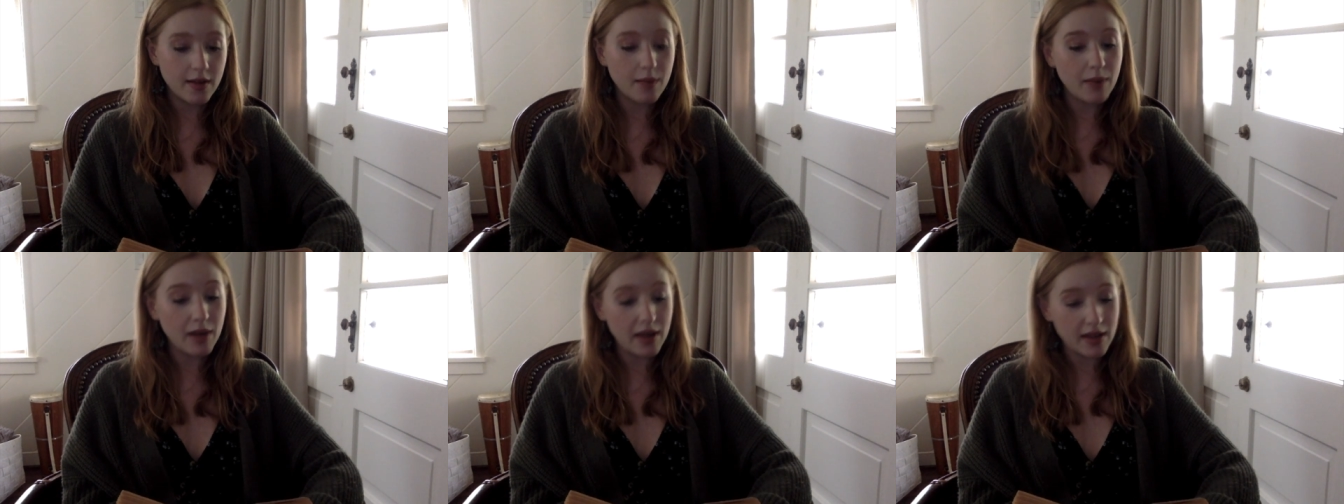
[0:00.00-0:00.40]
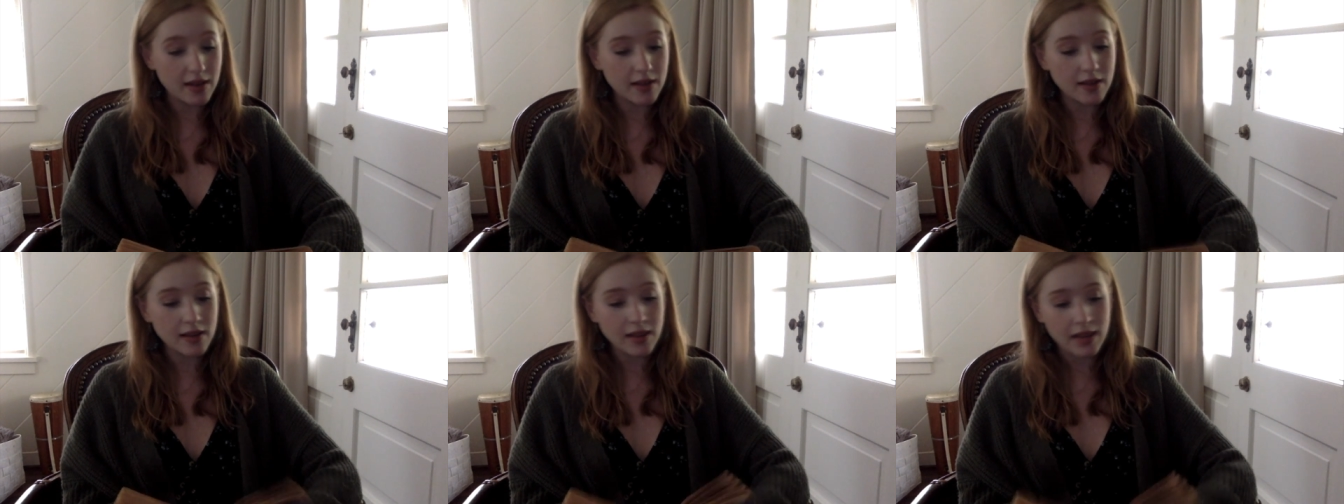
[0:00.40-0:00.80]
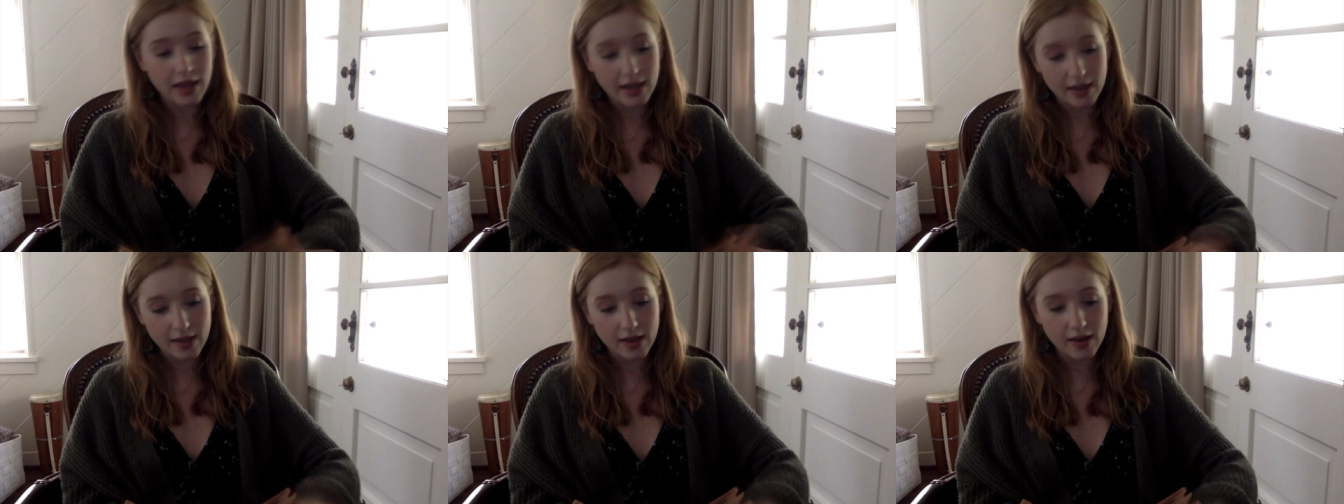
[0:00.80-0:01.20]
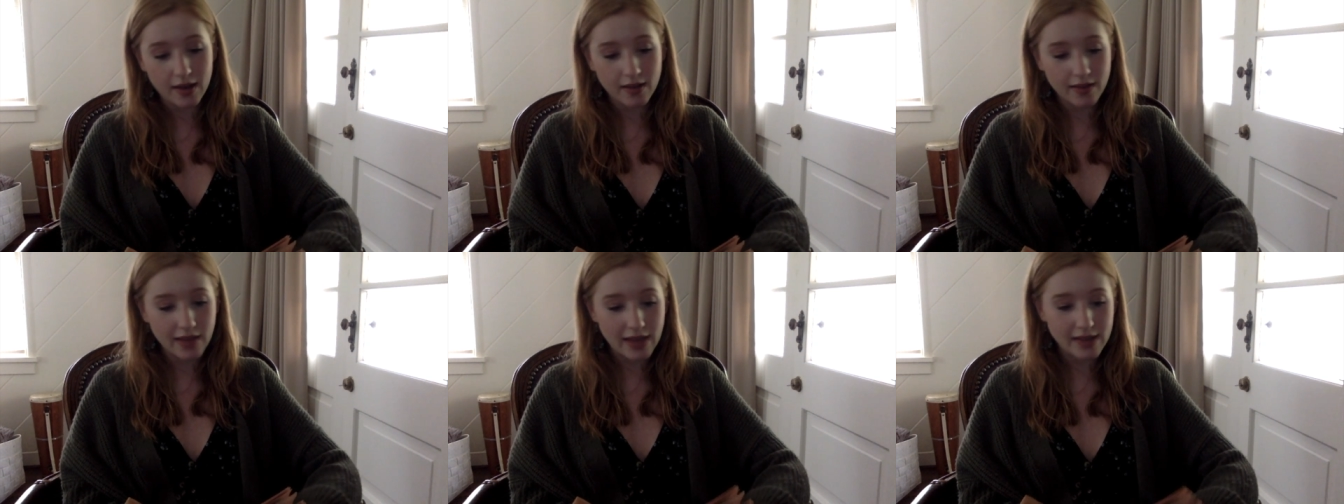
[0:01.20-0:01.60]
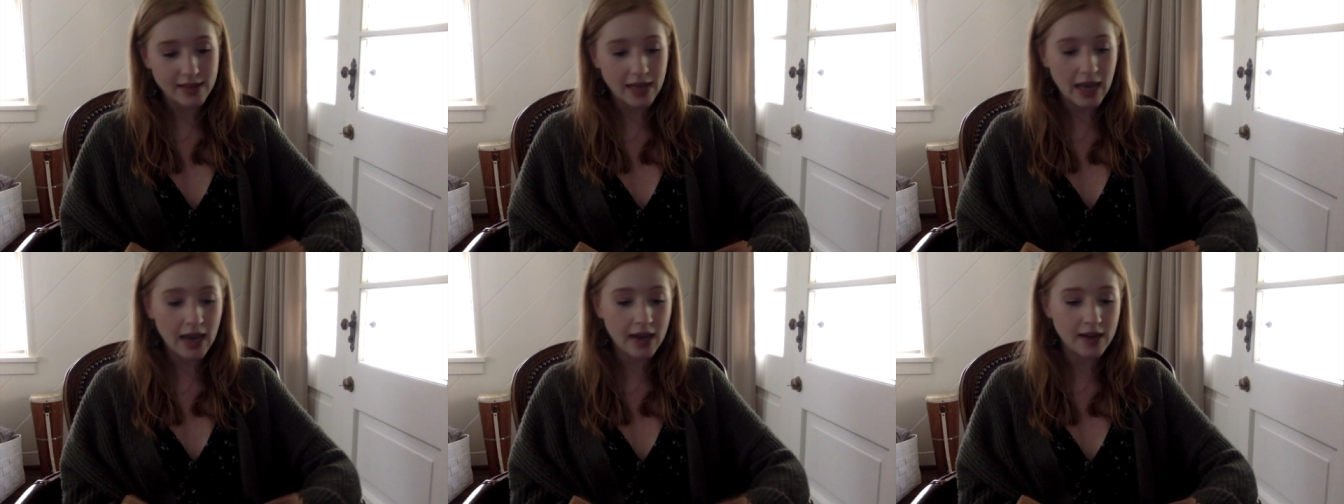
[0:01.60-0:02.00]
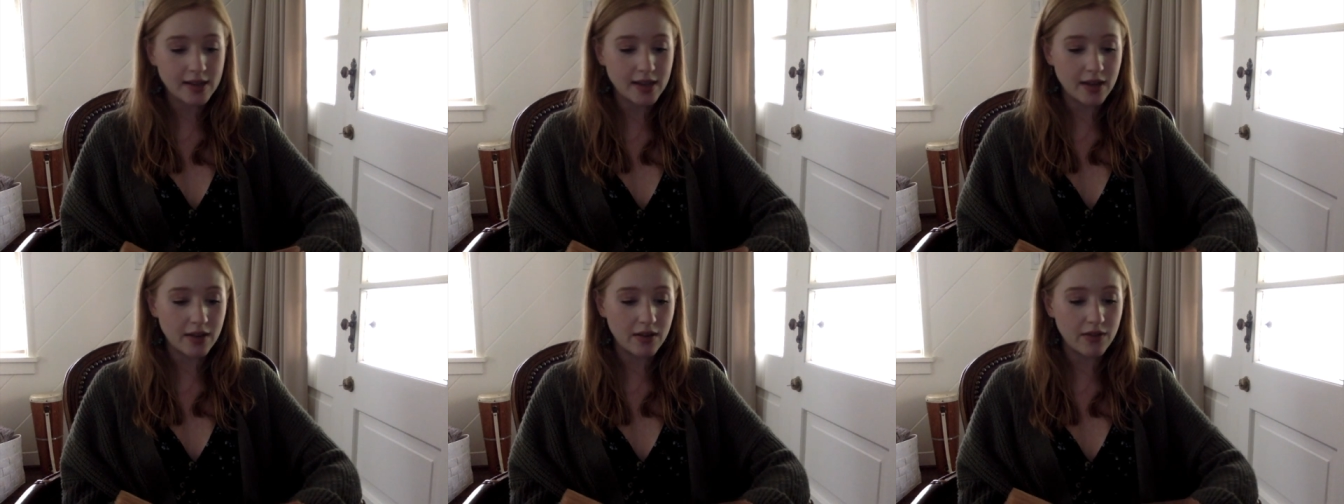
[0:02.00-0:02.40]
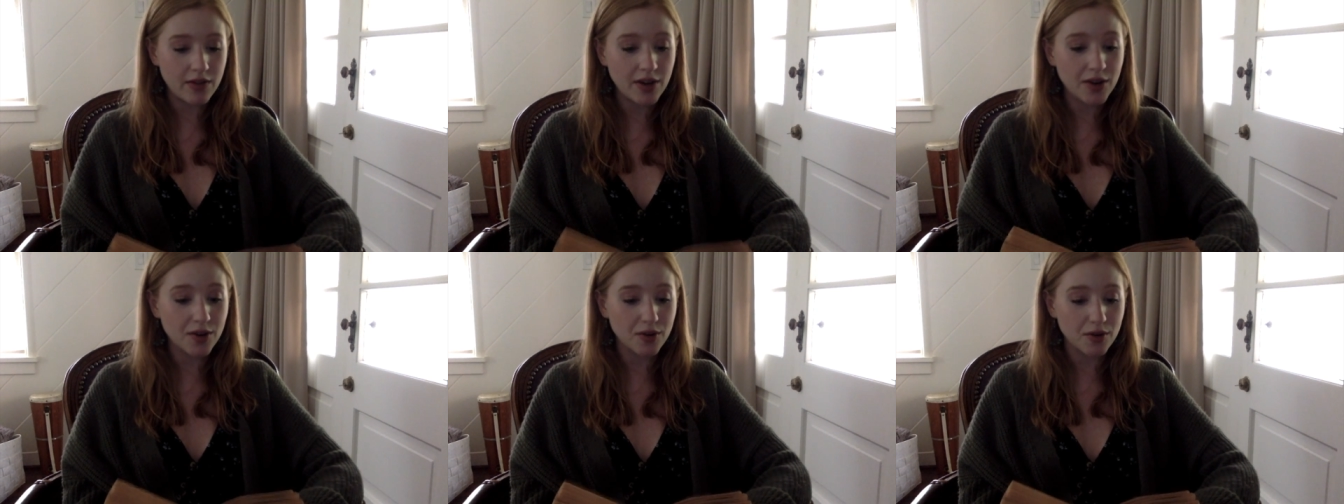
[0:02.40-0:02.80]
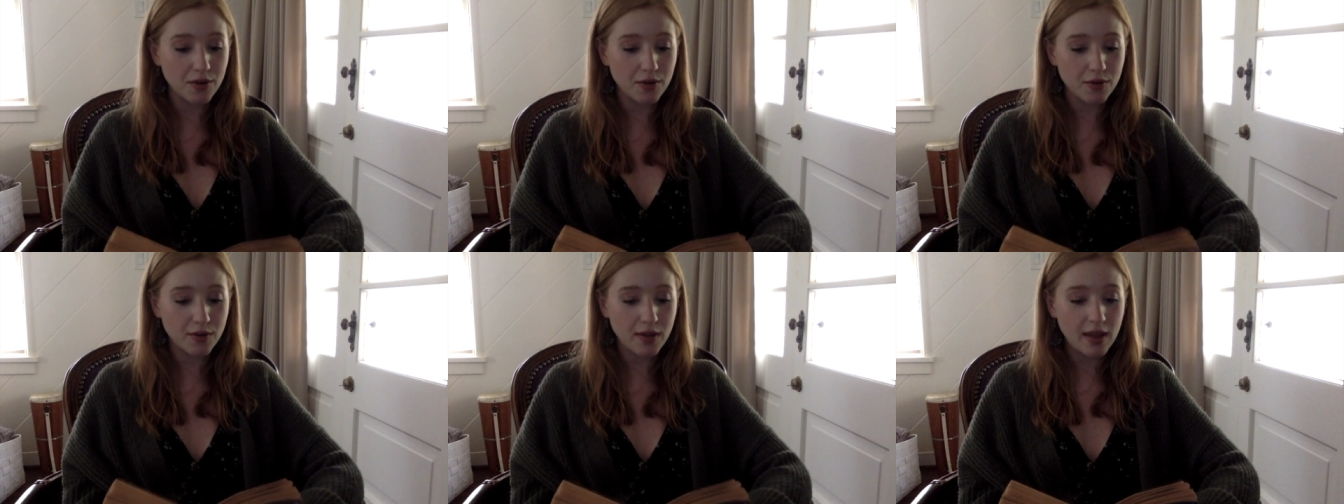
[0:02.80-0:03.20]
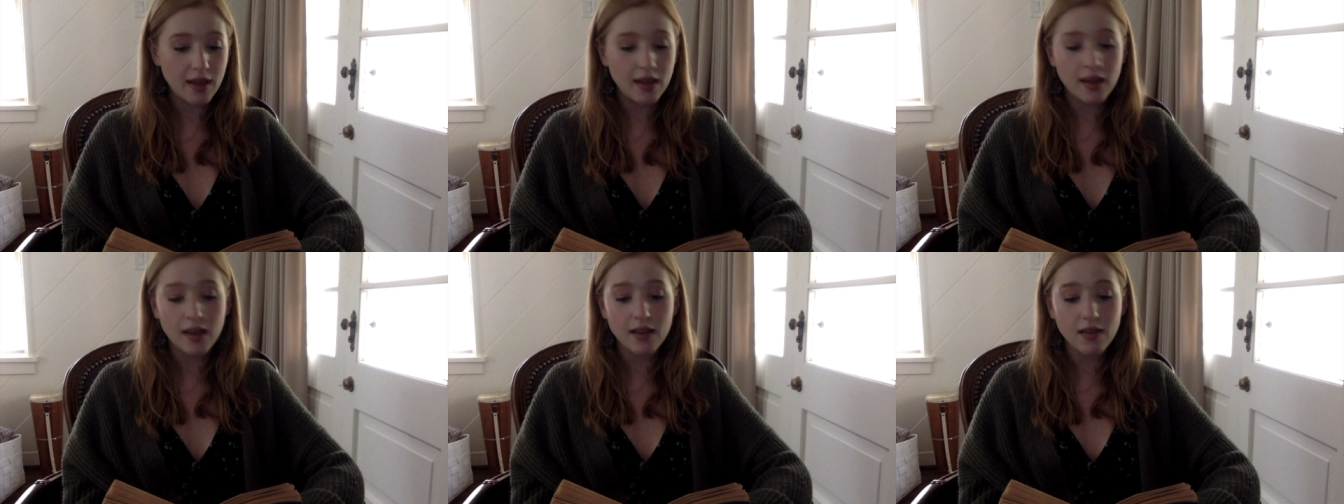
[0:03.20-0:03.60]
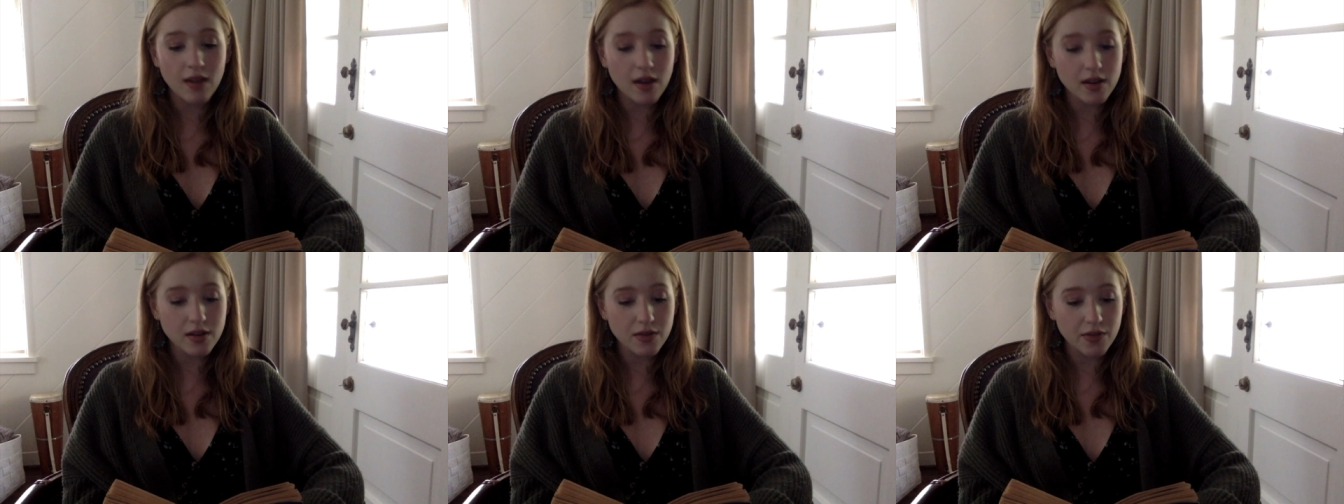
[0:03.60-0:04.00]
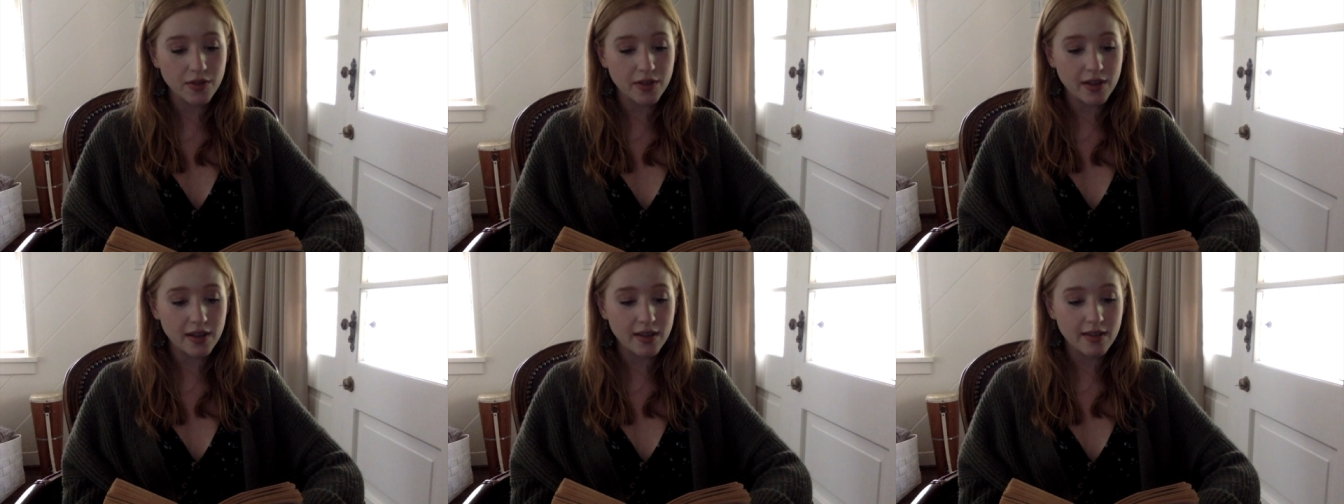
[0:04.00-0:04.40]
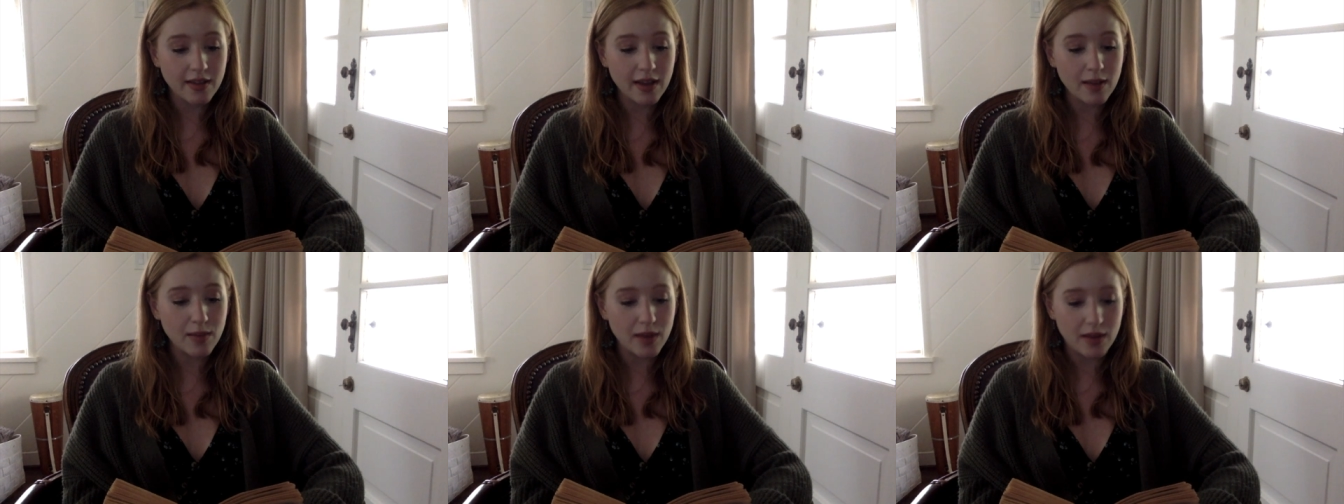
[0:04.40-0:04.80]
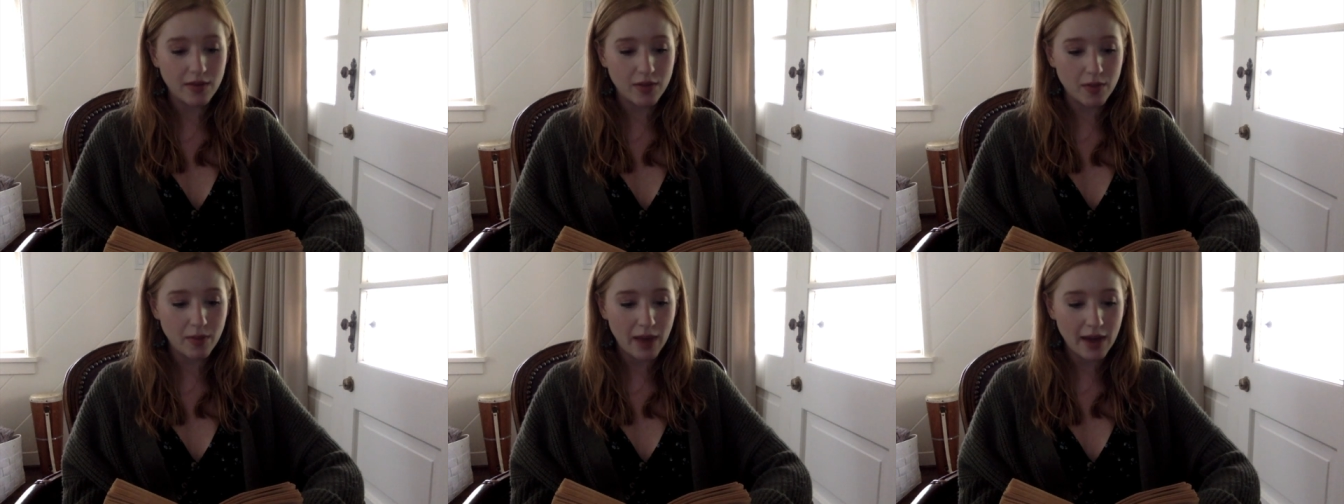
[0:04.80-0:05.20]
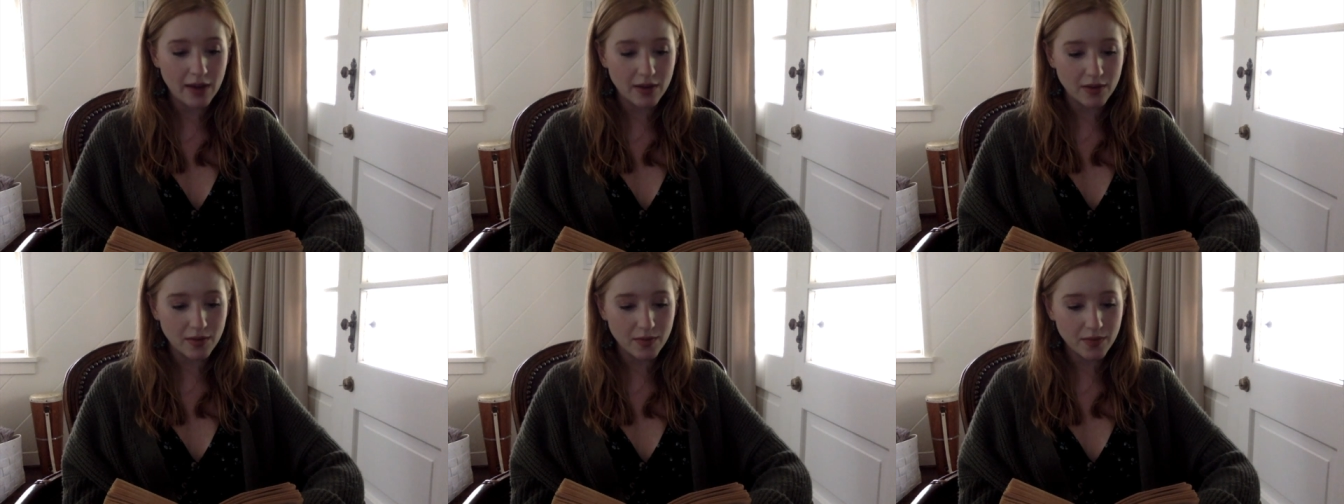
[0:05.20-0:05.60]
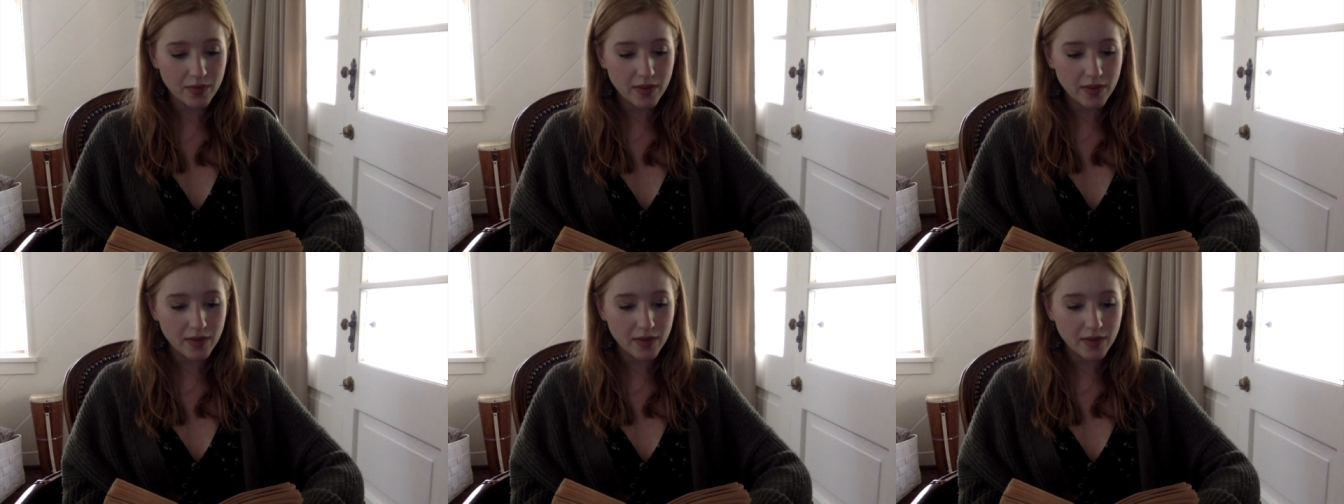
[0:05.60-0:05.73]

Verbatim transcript: But, like young Santa Anna down in Veracruz, he longed for the excitement of the battle.